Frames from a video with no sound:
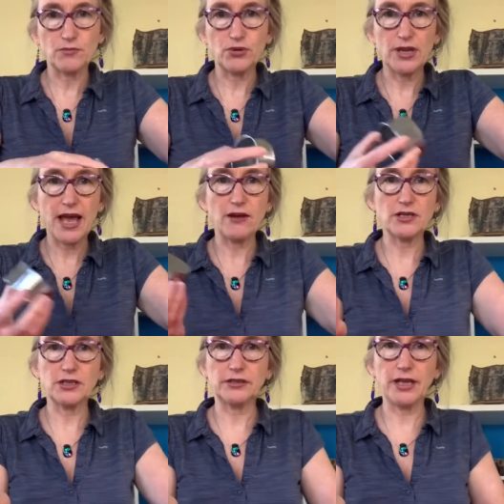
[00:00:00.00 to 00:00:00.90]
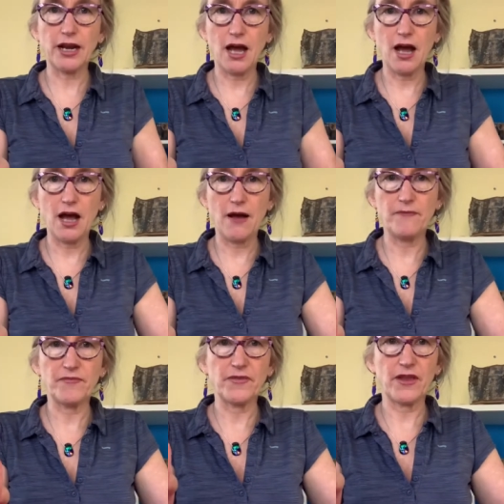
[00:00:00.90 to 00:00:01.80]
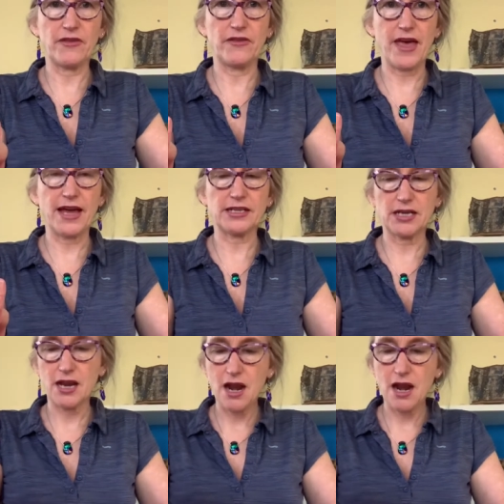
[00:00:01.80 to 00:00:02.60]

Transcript: pull out, ta-da, that.